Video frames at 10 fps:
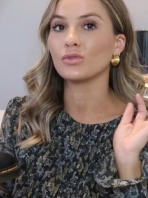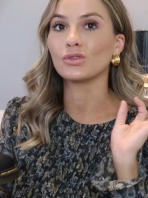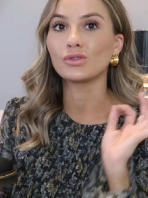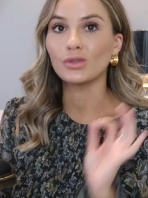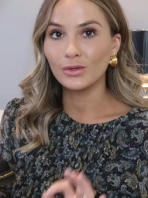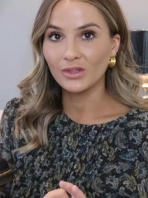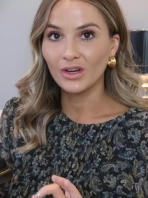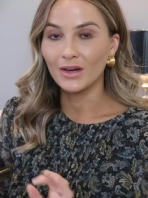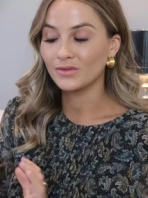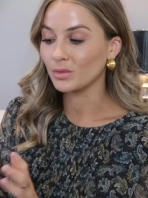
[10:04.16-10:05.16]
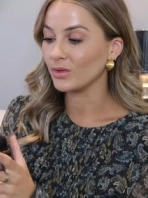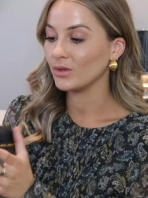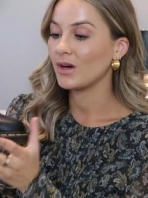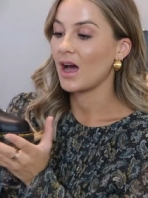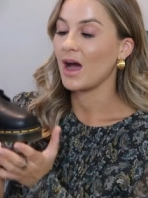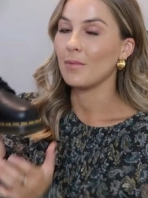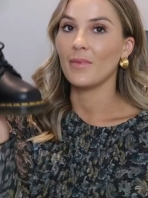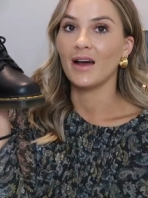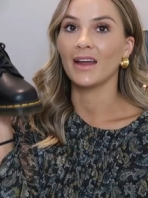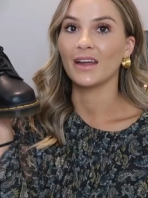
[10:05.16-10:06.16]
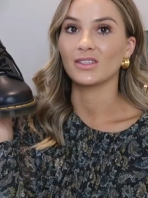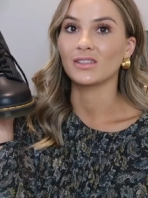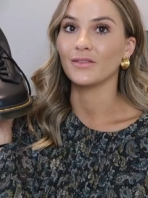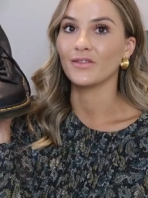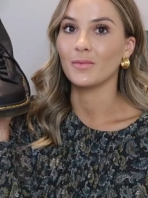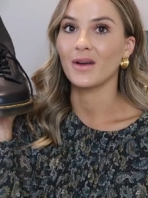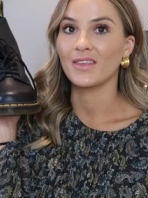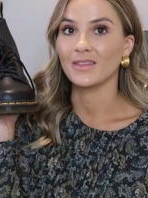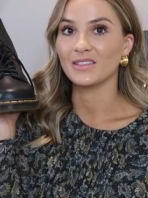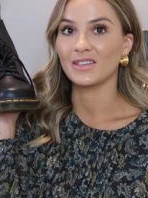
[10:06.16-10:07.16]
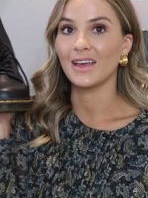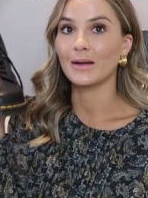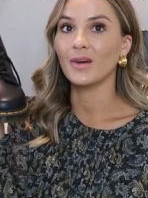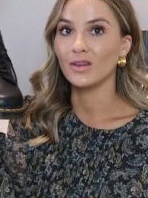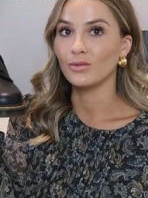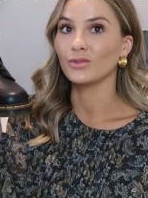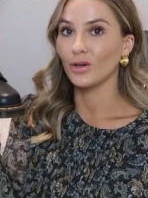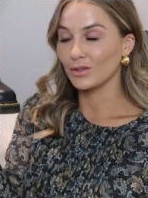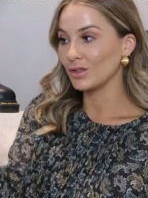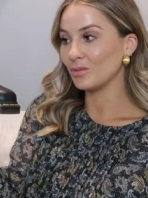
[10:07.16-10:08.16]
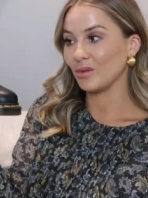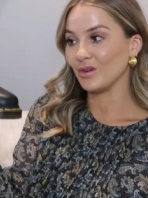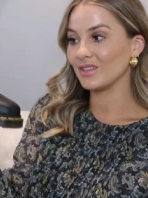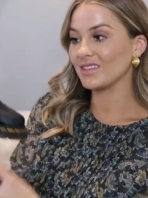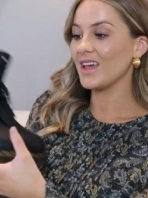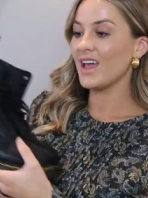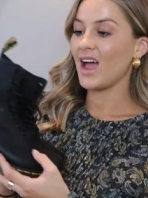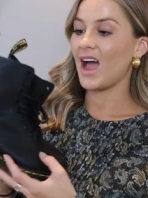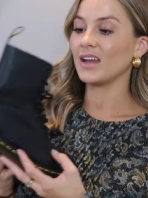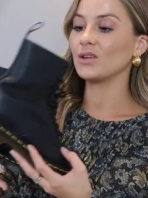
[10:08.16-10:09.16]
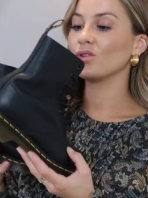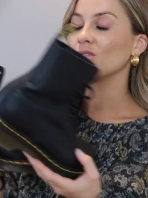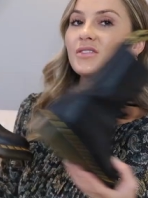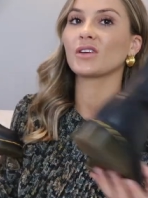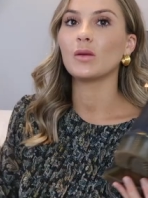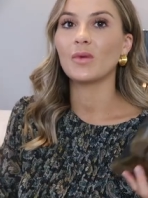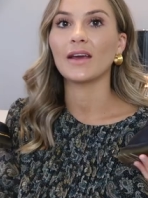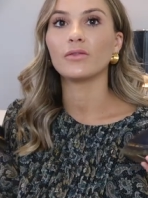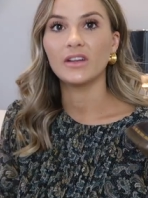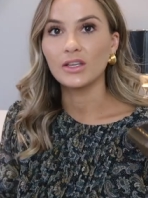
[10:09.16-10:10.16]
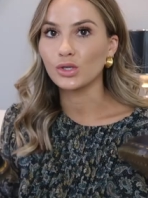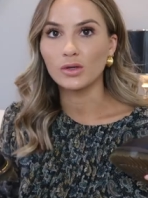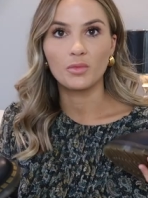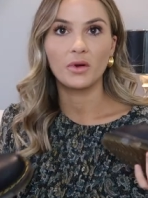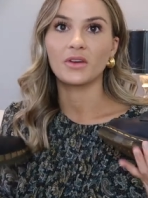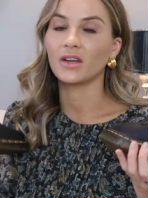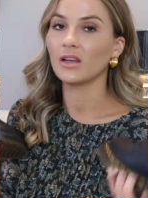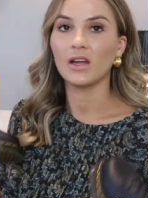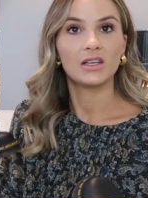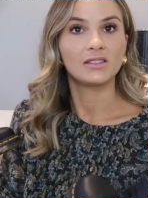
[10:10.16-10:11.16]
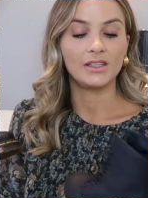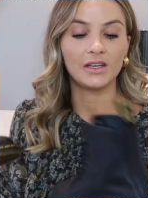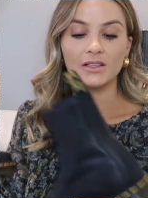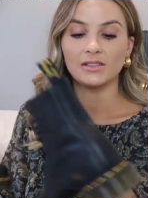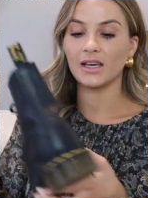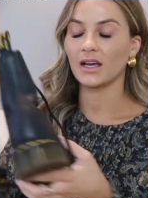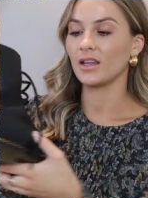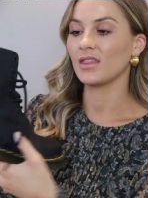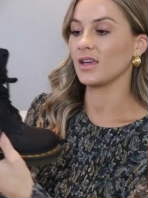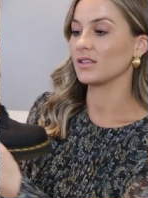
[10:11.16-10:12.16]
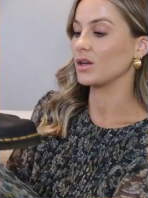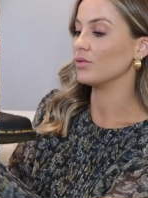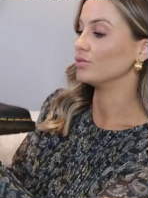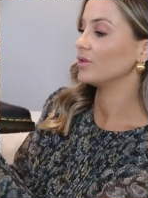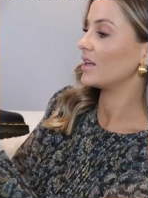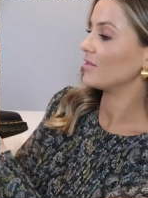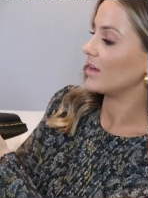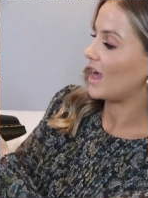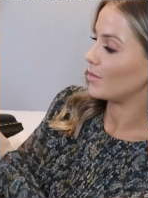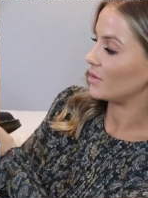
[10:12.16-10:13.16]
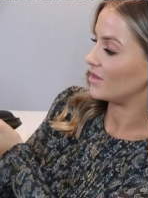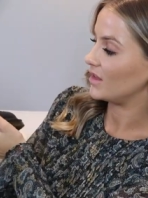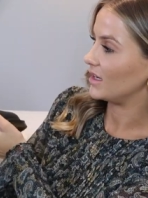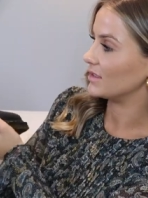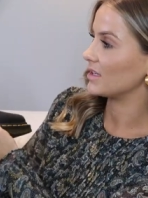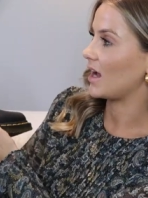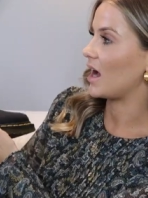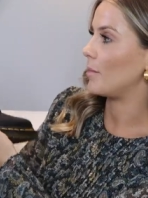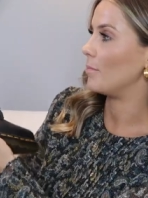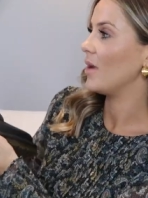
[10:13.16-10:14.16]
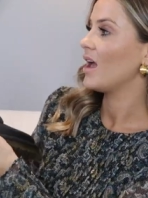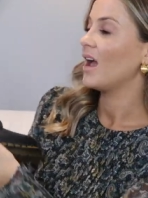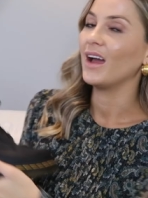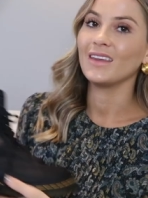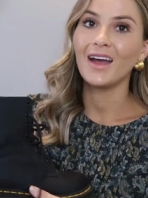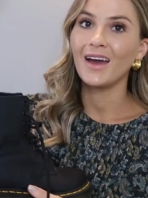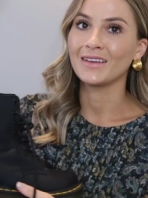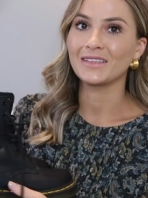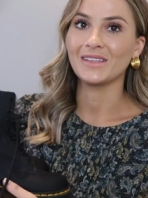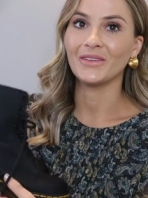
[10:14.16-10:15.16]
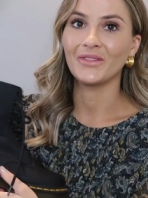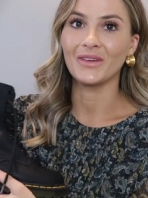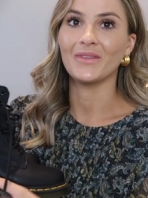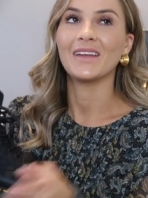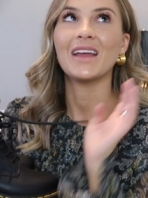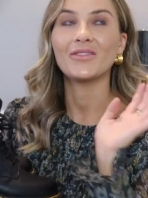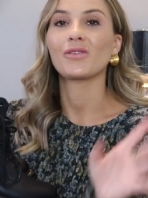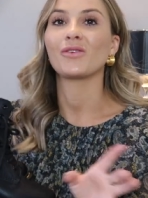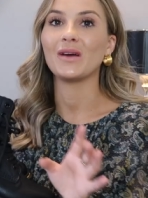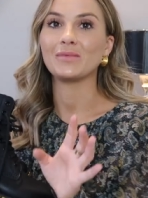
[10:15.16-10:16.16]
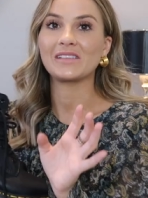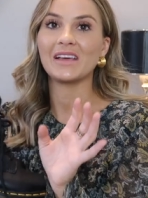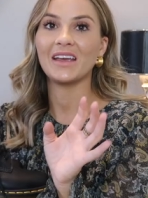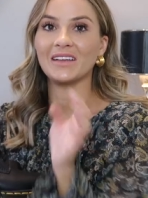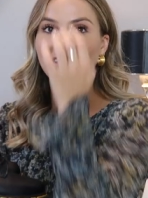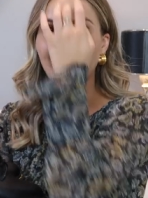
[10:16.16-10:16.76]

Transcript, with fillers: they were so, so comfortable. Um, and I just love them. I think these are like my new go-to boot and I know these are going to be like really durable they're going to last years that kind of thing so really really happy with these um, and yeah I just love them I never thought I'd be sat here